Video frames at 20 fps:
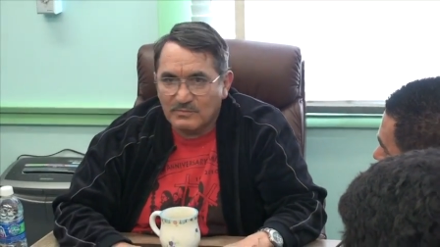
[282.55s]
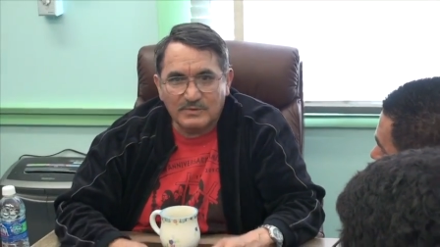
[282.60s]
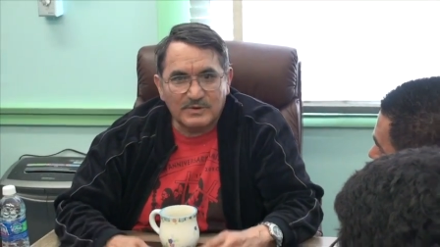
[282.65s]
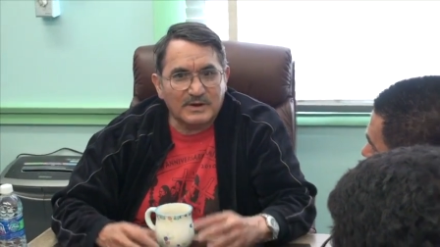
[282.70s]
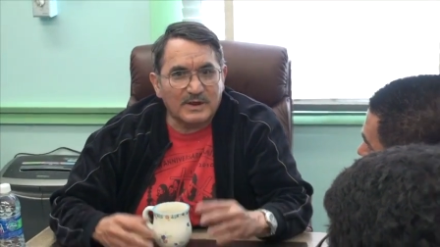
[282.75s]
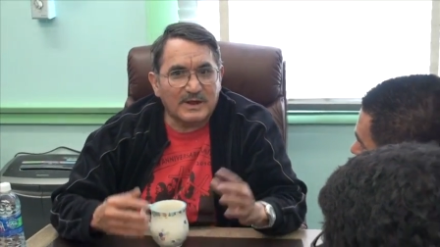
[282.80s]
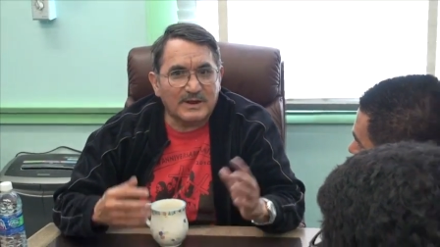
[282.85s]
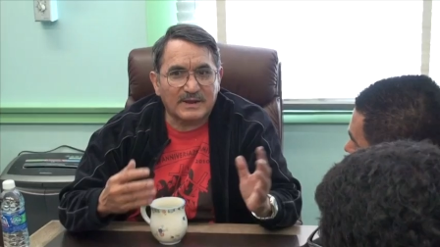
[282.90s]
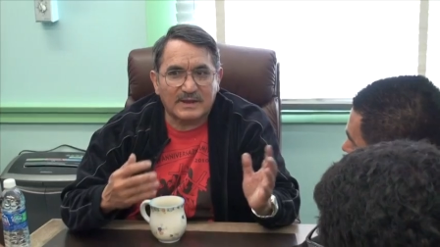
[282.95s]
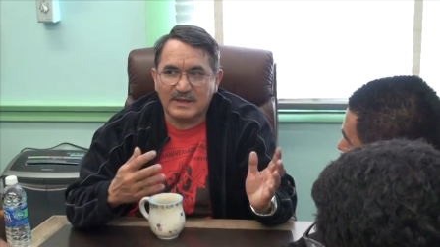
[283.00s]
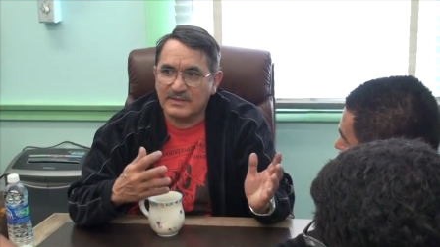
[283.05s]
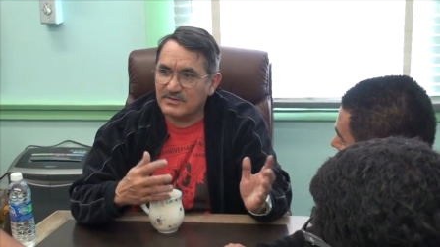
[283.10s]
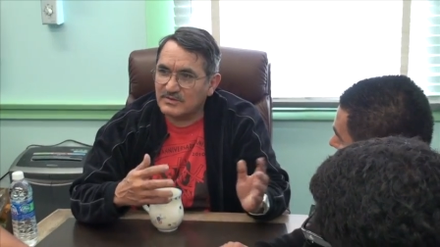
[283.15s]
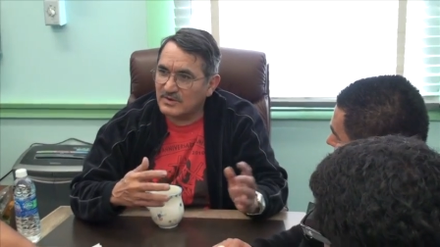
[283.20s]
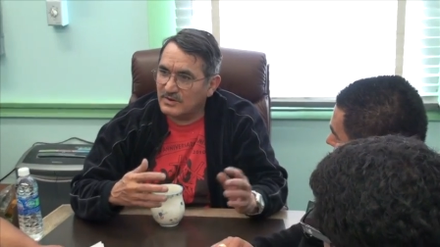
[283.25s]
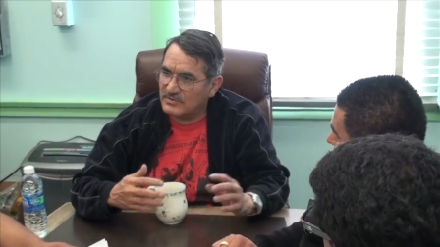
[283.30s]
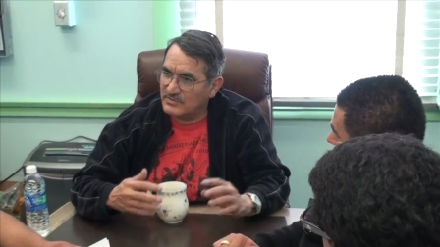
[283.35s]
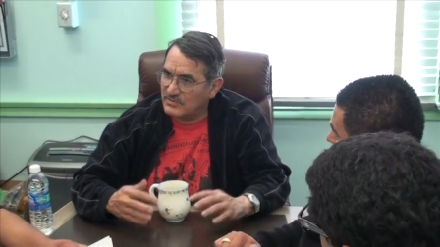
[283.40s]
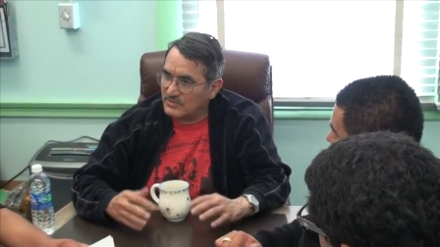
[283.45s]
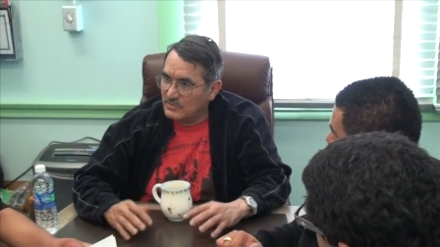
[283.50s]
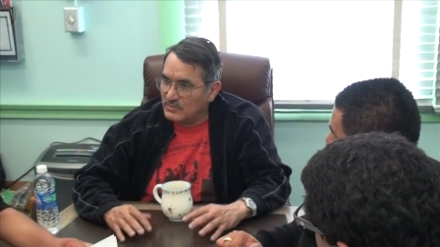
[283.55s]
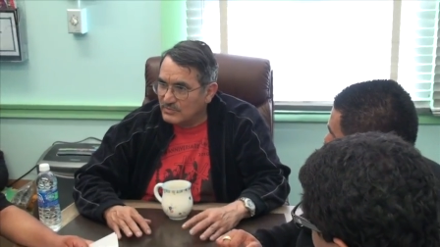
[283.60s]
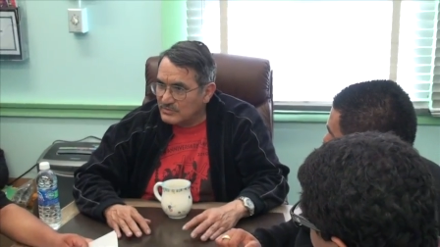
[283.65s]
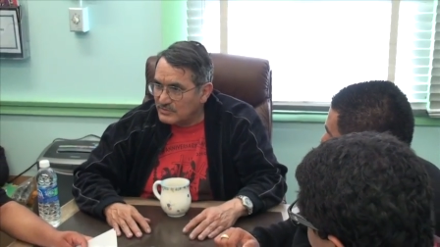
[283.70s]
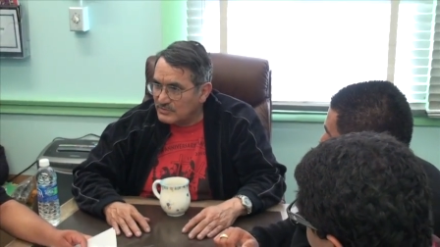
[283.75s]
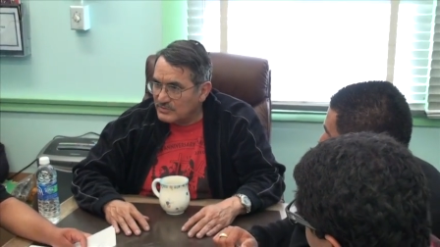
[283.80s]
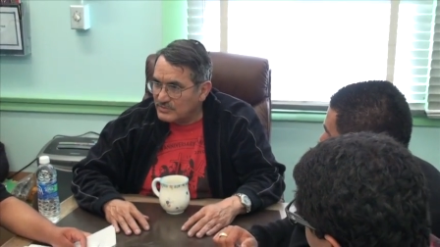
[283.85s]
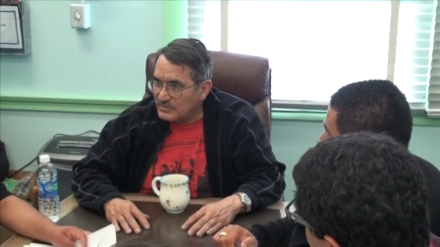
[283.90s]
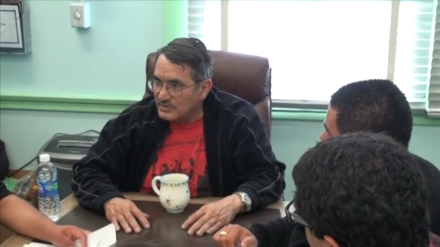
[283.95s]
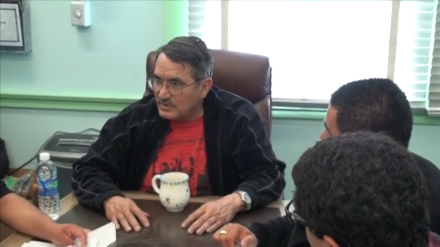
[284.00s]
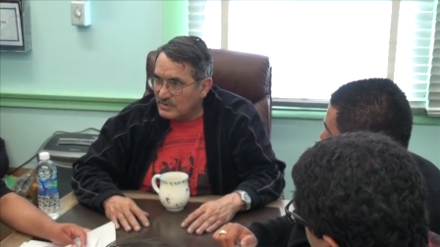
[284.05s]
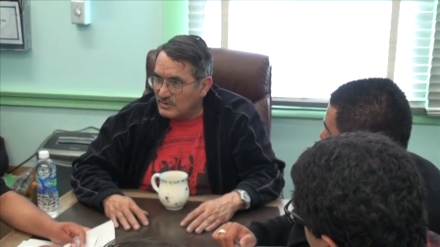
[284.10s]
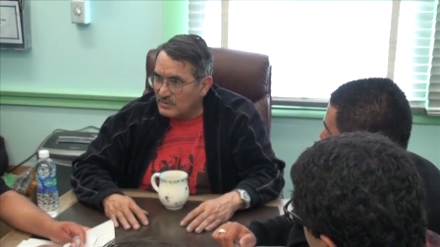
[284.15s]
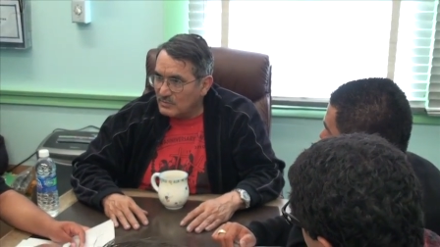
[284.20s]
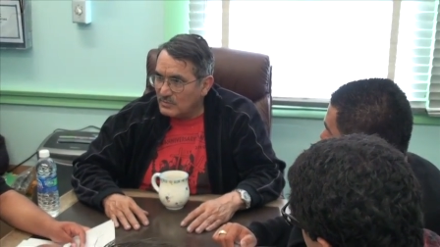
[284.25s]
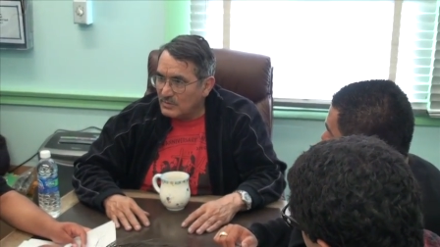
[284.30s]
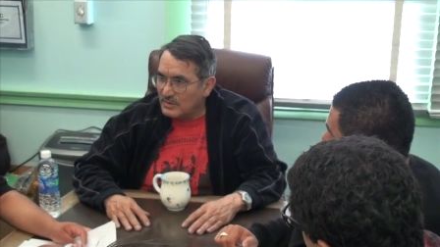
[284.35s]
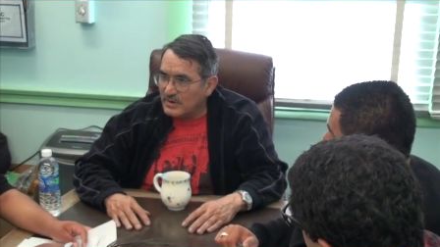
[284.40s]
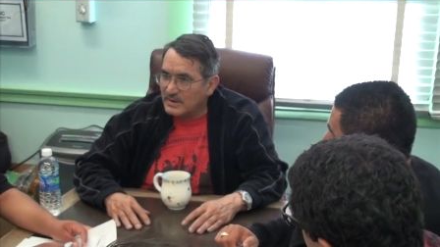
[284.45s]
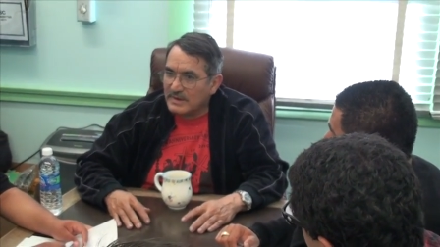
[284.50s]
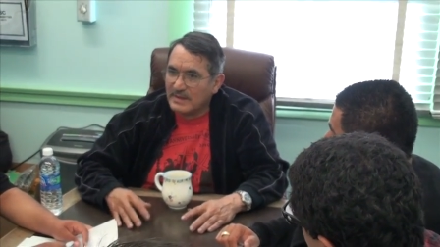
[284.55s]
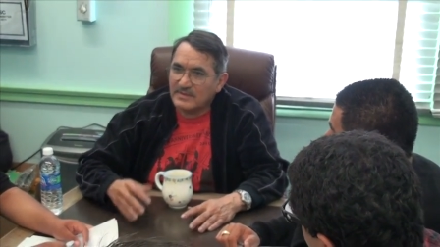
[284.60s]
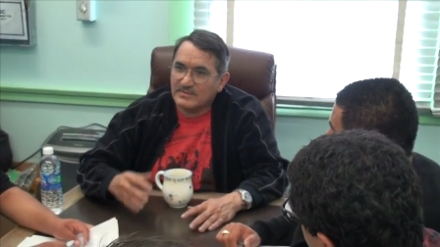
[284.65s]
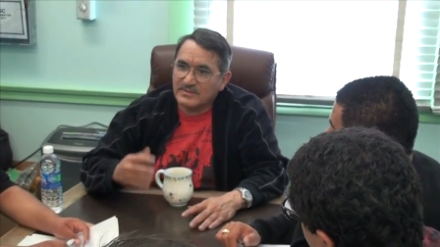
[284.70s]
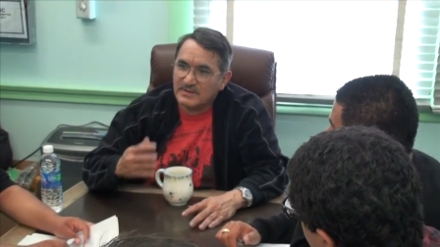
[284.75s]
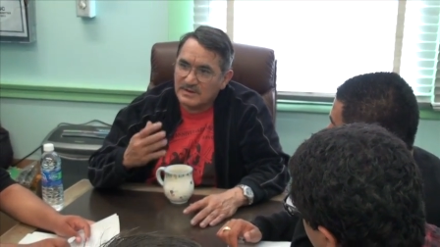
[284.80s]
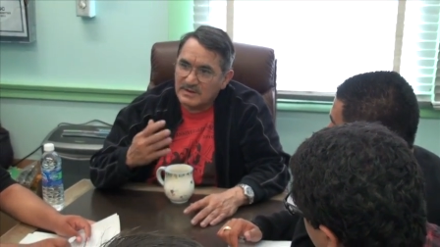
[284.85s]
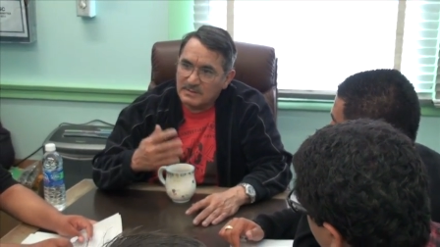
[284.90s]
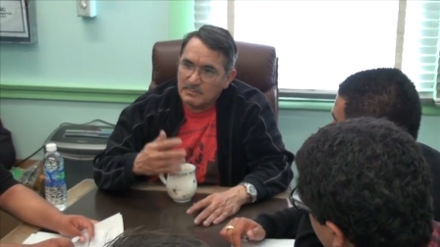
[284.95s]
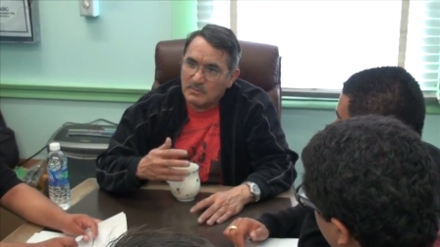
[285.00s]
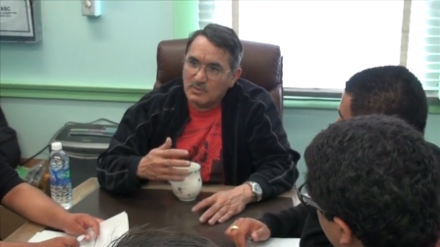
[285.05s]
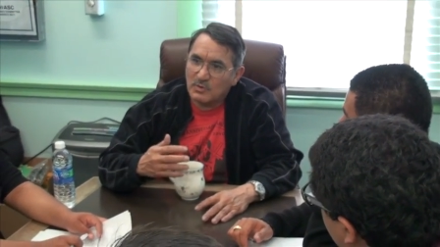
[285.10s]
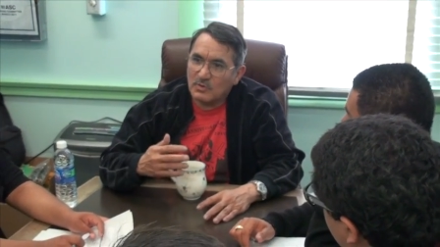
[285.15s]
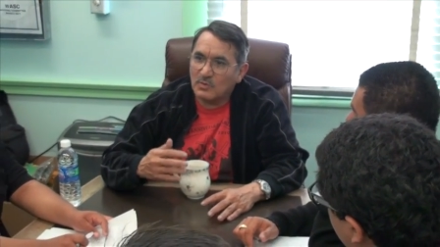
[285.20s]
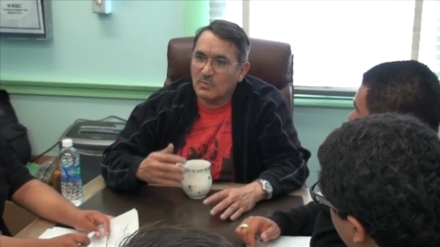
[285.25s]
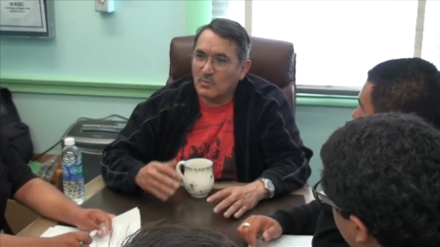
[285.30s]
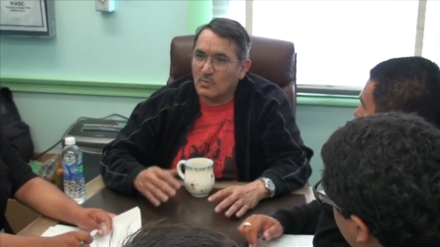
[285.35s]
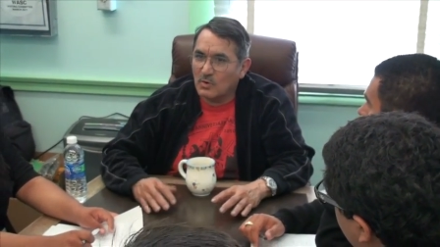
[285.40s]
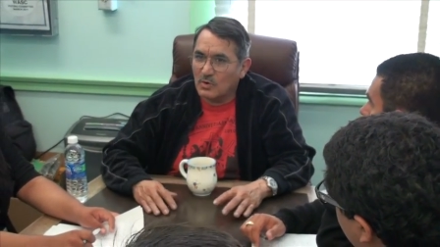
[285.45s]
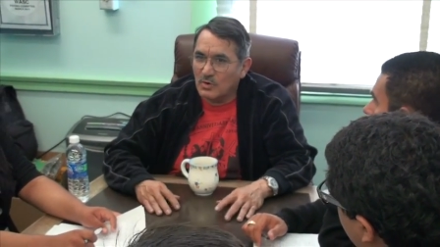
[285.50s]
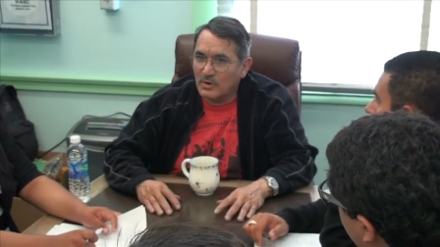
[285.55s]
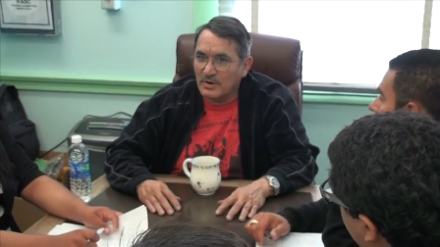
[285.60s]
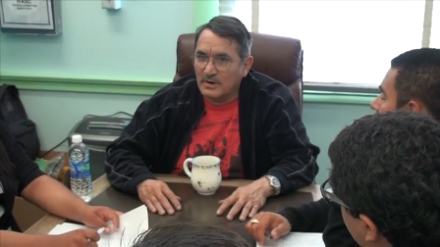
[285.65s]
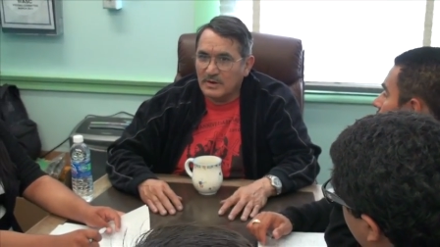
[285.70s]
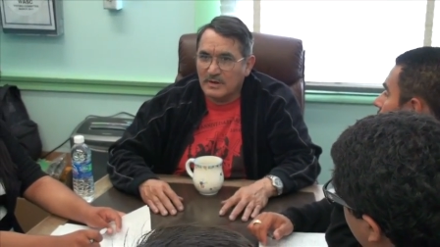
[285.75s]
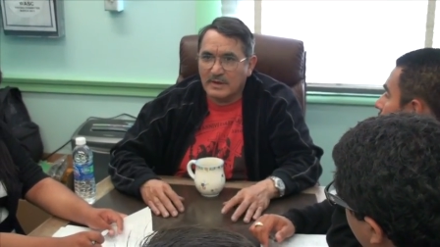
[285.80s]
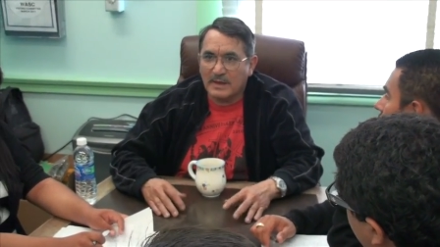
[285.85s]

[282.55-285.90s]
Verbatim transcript: We're not against our soldiers. We're against an immoral war,